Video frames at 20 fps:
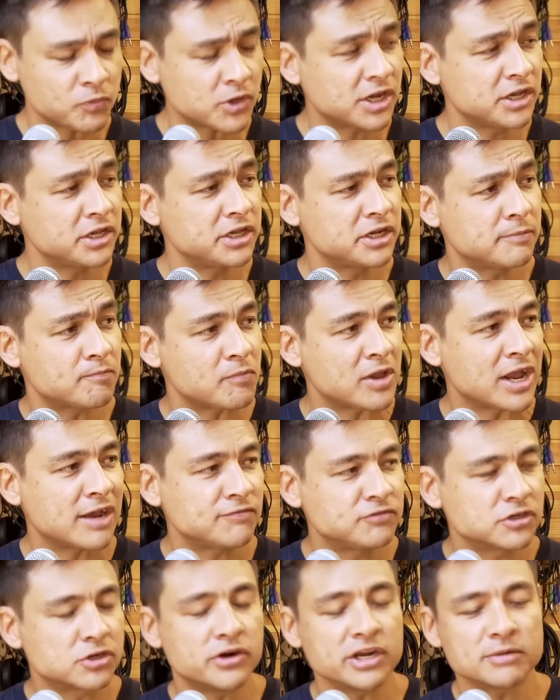I
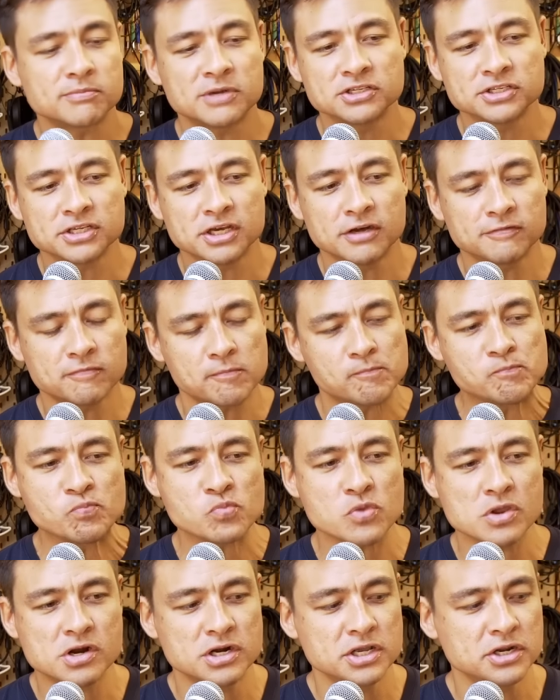have to correct myself.
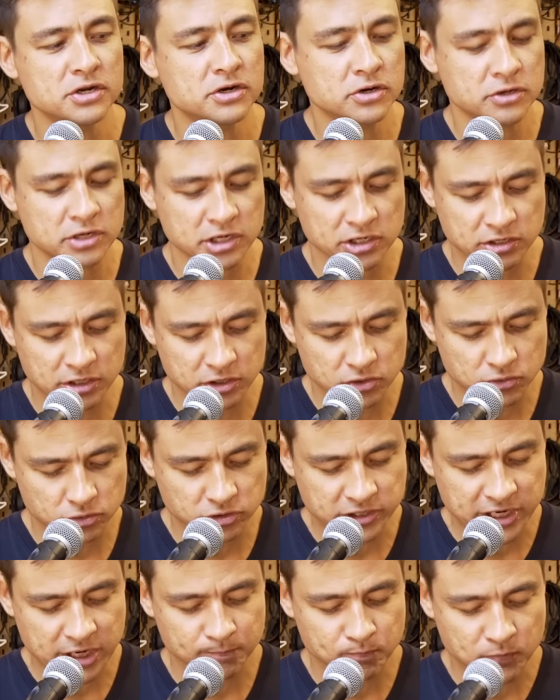Earlier on, I
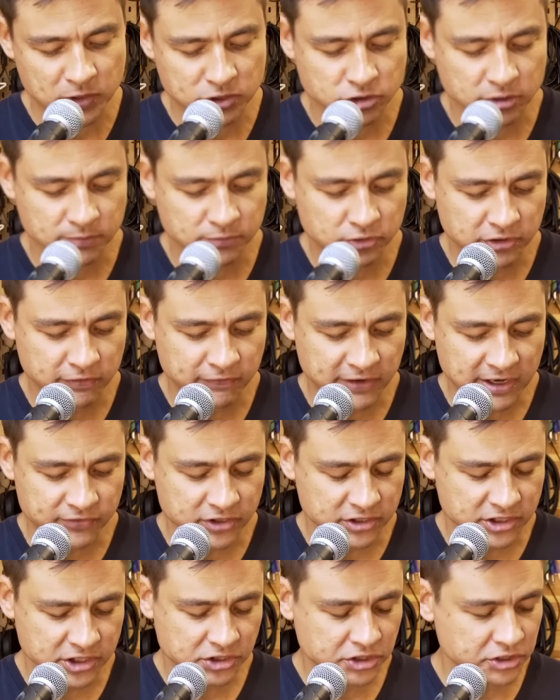called out my top 3
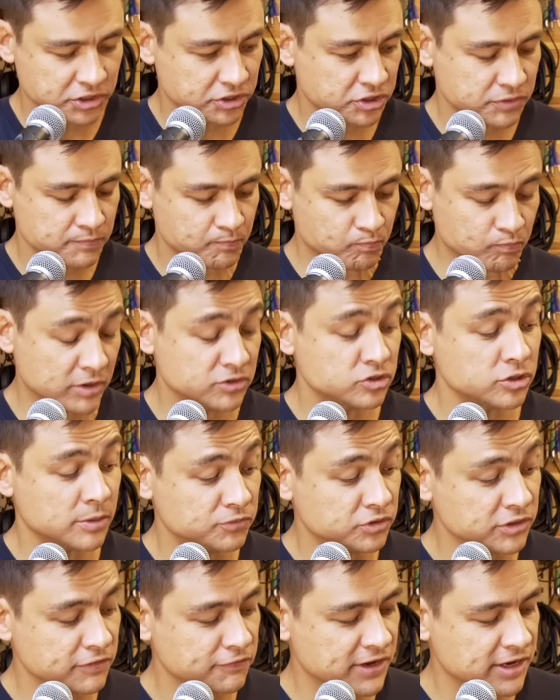favorite dishes, my top
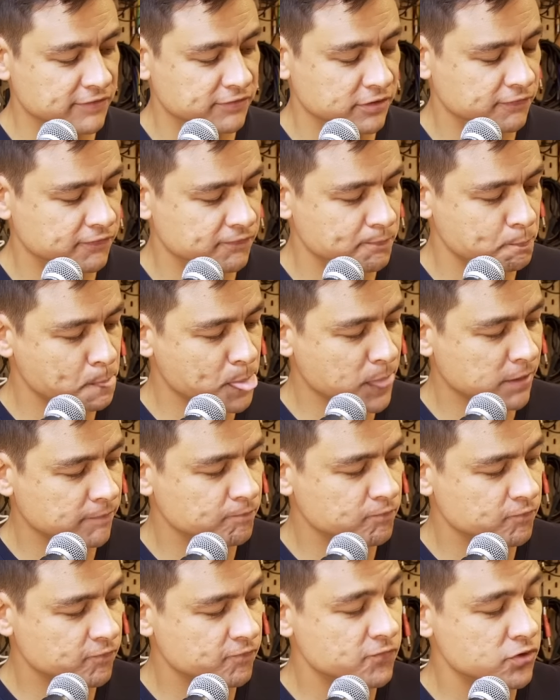3 favorite
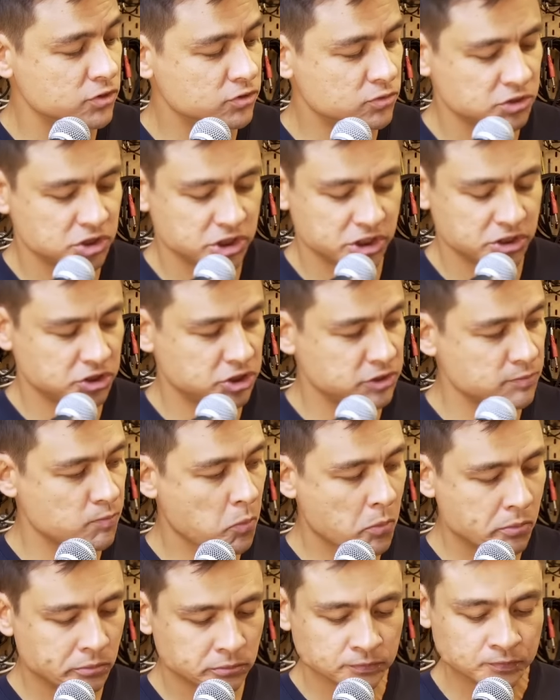food cuisines.
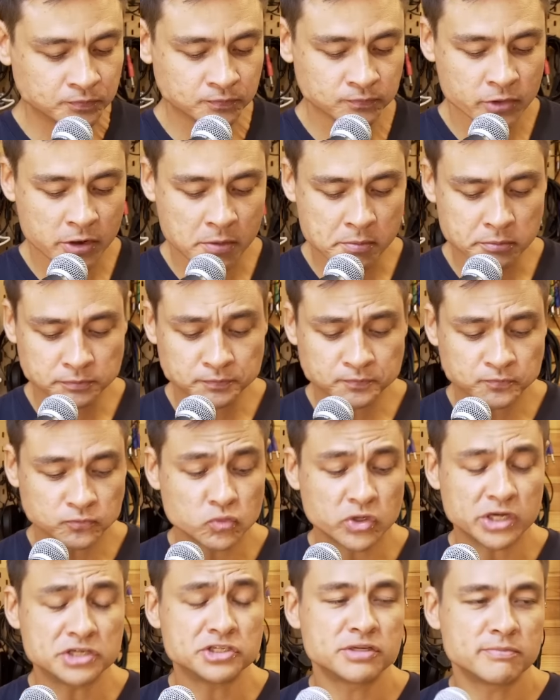
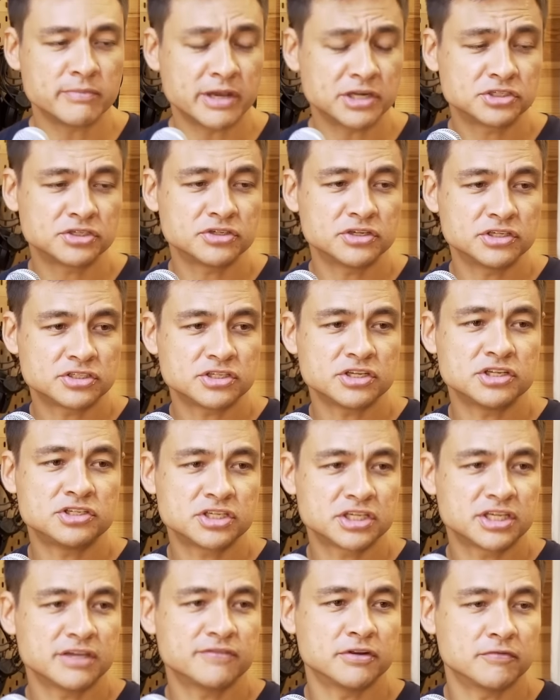What I didn't mention, it's
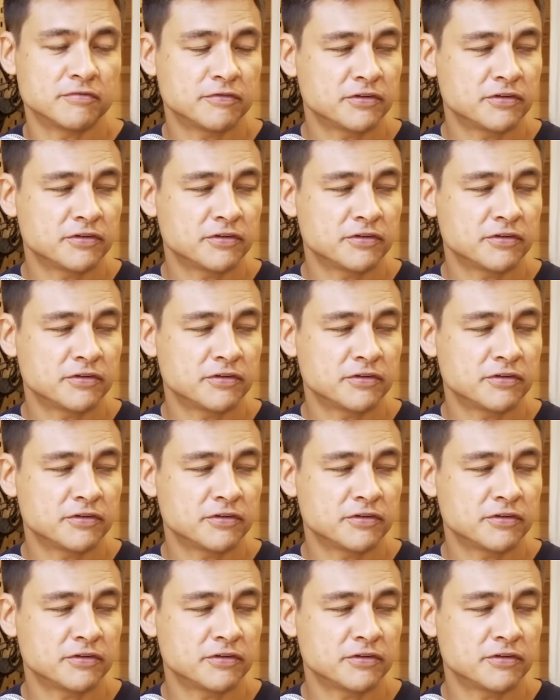a given.